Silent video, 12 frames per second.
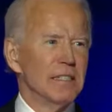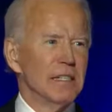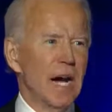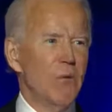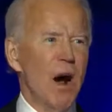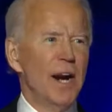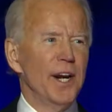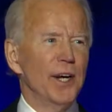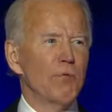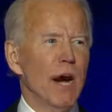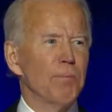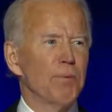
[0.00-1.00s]
I wanted to
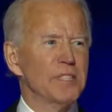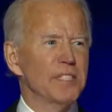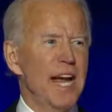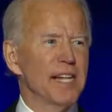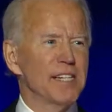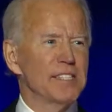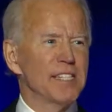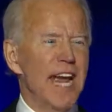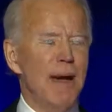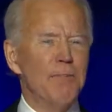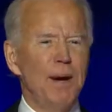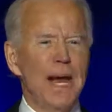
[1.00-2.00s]
represent this
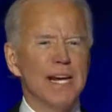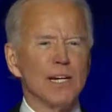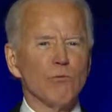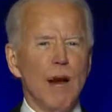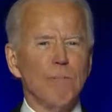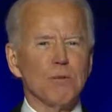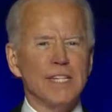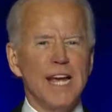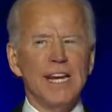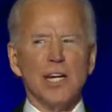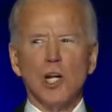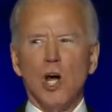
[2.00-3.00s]
campaign to
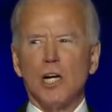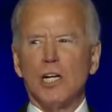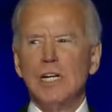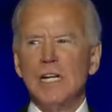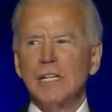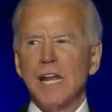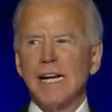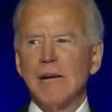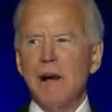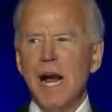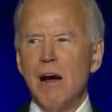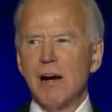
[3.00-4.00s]
represent and look like
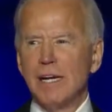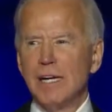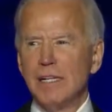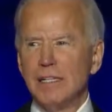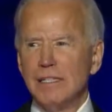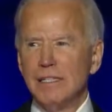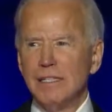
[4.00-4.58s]
America.